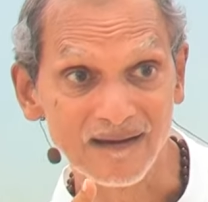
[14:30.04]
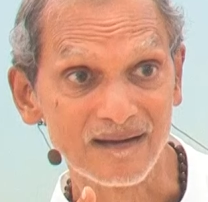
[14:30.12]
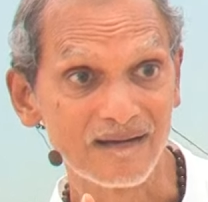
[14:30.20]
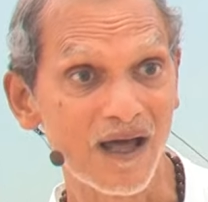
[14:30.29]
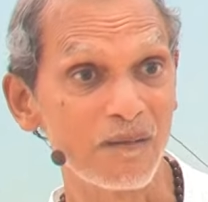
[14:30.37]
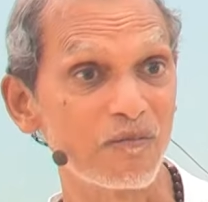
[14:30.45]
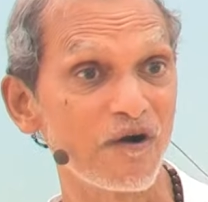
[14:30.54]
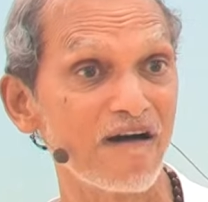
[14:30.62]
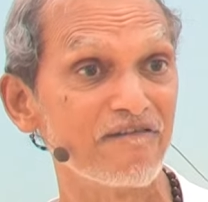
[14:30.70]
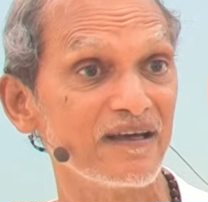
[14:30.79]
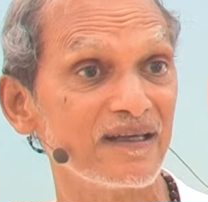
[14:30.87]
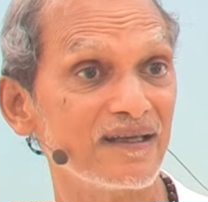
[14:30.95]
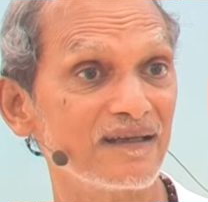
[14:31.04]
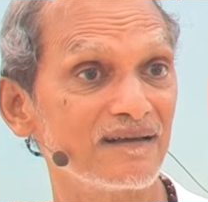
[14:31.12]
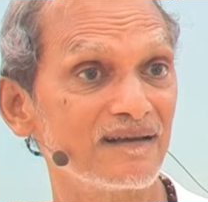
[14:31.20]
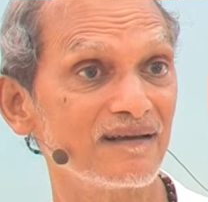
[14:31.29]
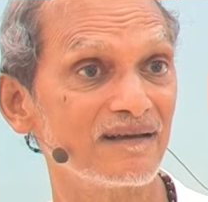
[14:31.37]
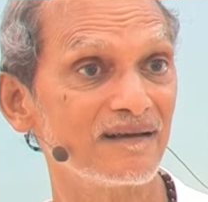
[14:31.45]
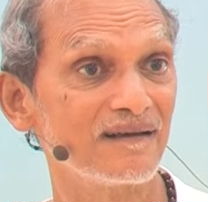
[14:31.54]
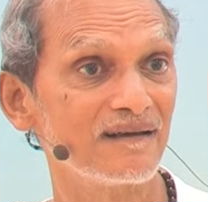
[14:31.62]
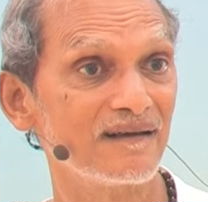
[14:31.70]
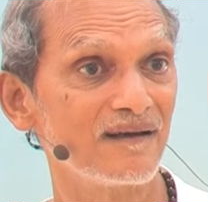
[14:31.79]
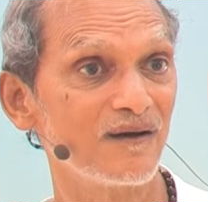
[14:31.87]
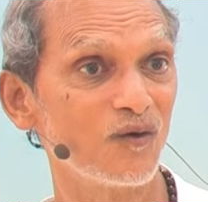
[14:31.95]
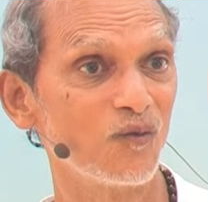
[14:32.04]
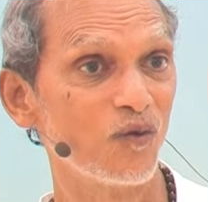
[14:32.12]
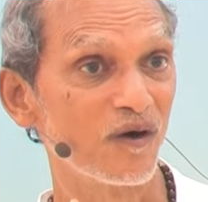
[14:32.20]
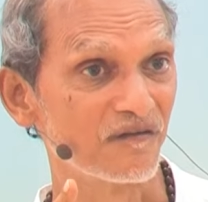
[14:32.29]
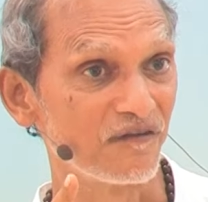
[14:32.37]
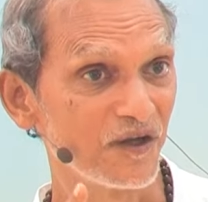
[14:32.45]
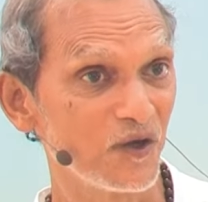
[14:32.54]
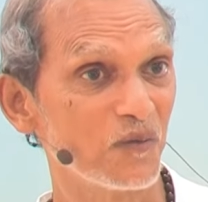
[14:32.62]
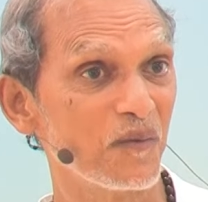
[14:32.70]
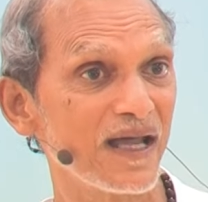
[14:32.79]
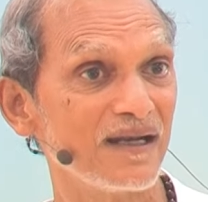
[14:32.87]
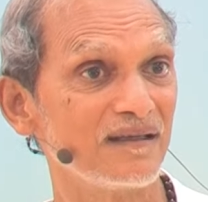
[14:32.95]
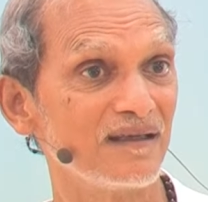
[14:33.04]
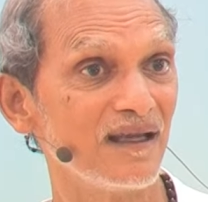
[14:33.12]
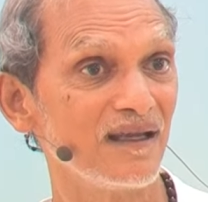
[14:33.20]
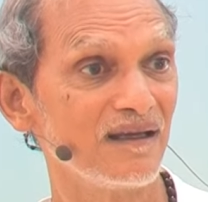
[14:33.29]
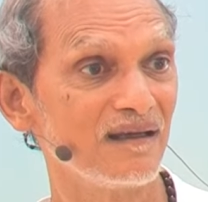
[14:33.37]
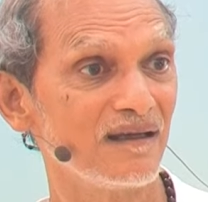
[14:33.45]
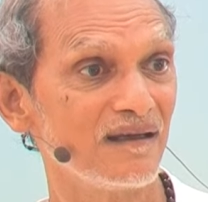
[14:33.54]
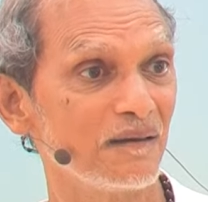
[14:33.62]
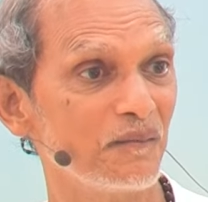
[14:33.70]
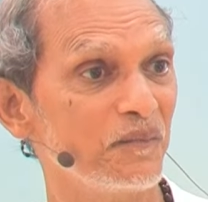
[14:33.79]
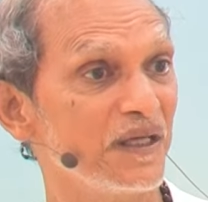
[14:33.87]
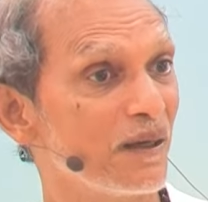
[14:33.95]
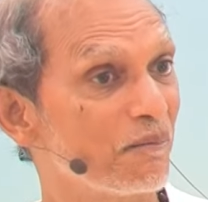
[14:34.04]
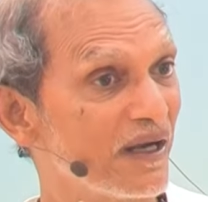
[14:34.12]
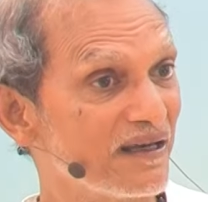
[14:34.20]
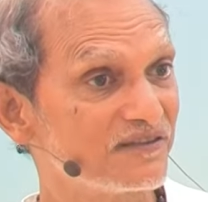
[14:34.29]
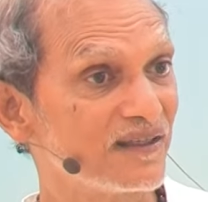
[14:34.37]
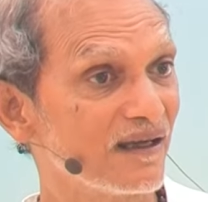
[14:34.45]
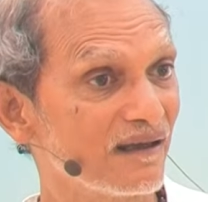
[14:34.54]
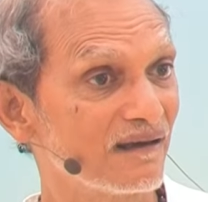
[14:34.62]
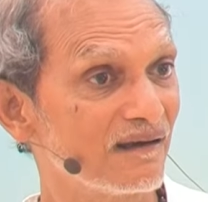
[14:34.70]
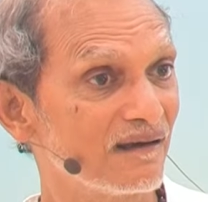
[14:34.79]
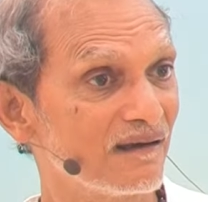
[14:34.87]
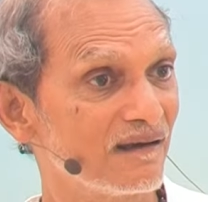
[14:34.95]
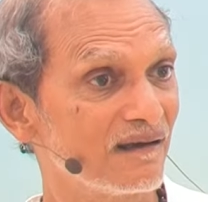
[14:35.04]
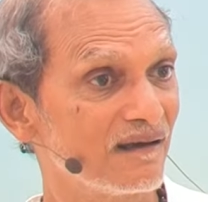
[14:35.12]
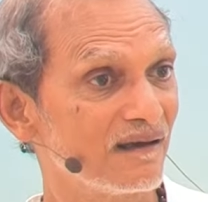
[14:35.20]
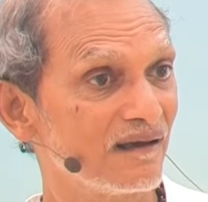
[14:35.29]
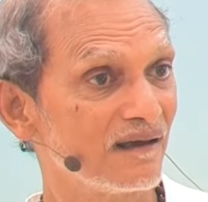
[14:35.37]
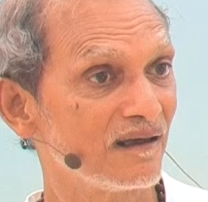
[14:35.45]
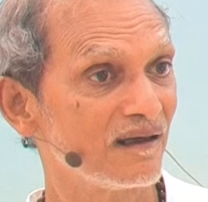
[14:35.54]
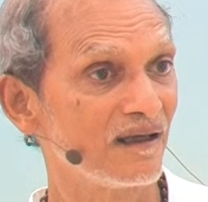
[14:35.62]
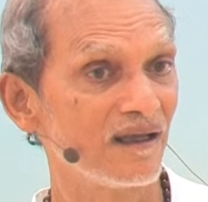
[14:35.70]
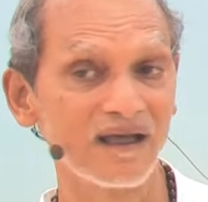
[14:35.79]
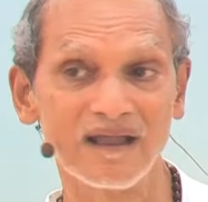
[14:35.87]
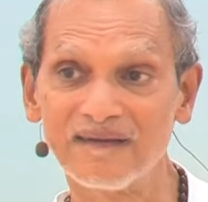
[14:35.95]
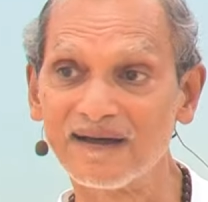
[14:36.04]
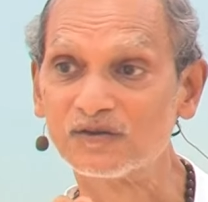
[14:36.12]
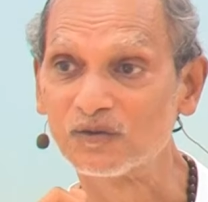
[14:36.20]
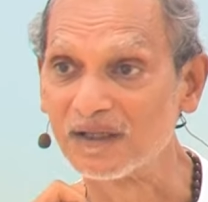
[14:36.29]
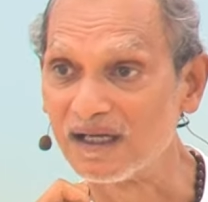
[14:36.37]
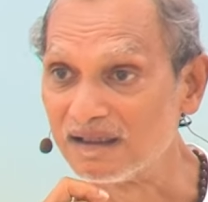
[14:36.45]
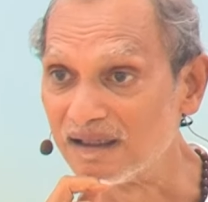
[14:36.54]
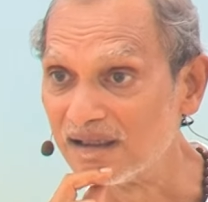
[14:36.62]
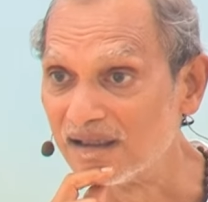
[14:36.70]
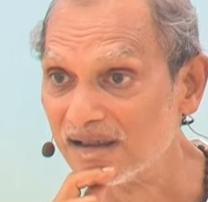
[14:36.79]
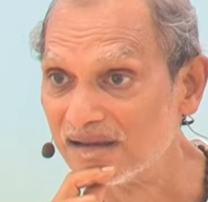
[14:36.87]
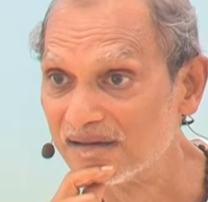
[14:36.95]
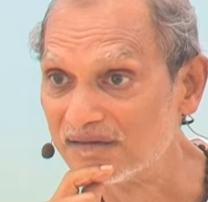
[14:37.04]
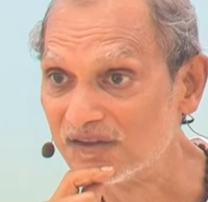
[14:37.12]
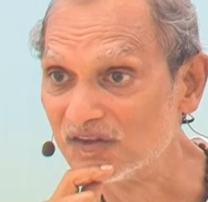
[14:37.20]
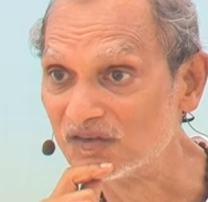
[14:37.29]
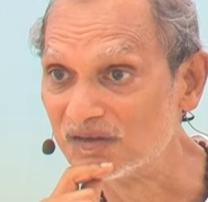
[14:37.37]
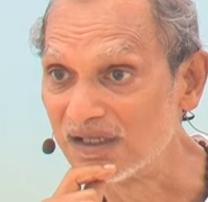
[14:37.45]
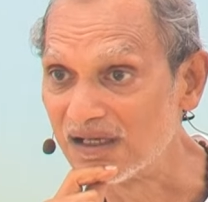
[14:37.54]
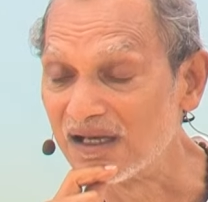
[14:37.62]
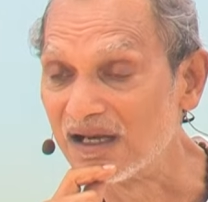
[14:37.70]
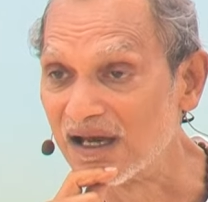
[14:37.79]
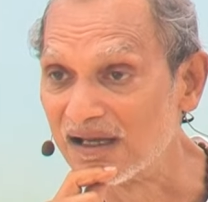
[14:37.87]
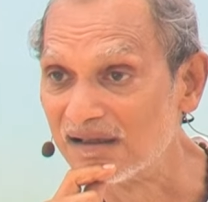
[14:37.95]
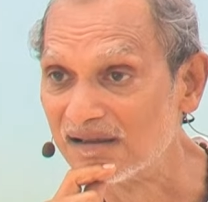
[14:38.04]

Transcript: Non-profit. Work for humanity. Be a blessing. And that's what I did since 39.